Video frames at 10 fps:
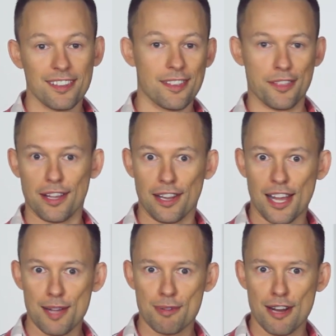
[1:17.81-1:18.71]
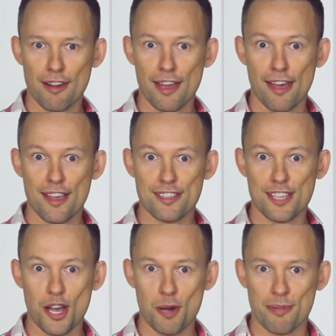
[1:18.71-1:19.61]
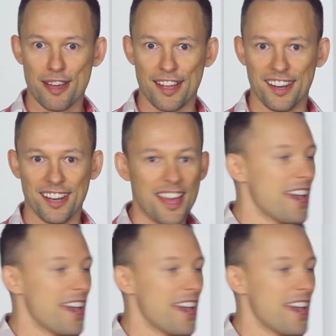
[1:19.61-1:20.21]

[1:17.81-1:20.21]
The library is open.